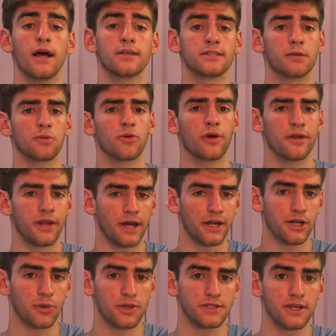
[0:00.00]
somewhere around 90
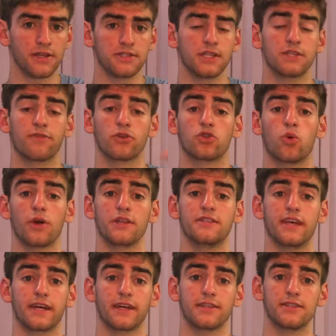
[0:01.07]
degrees Celsius for 20
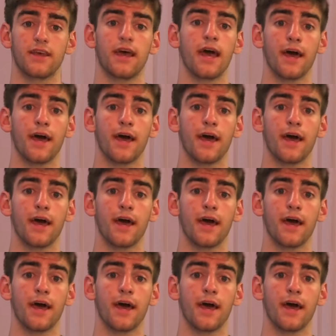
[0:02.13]
seconds.